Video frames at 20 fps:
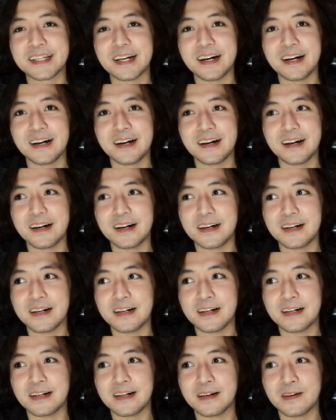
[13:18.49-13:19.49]

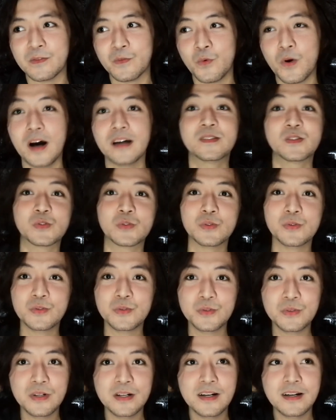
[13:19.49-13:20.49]
want
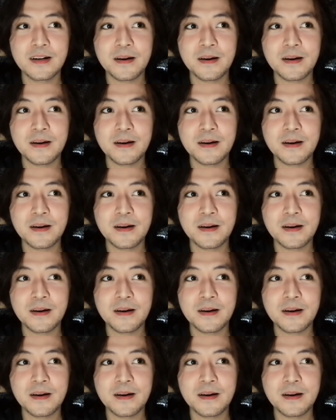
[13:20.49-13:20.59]
to